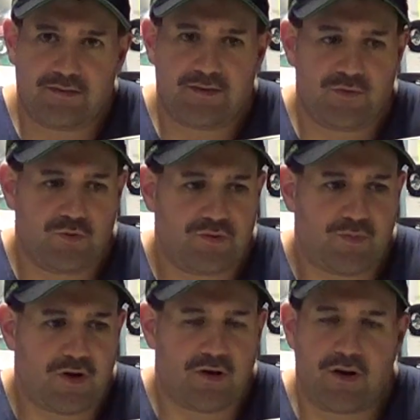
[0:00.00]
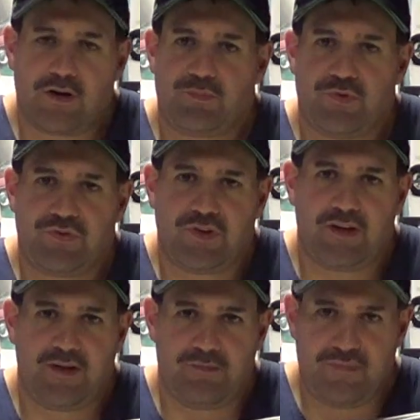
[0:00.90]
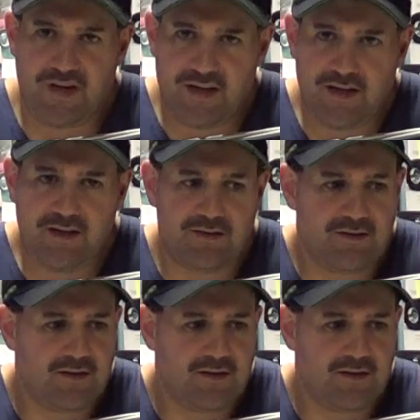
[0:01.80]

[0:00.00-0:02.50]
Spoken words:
It was about 100% humidity,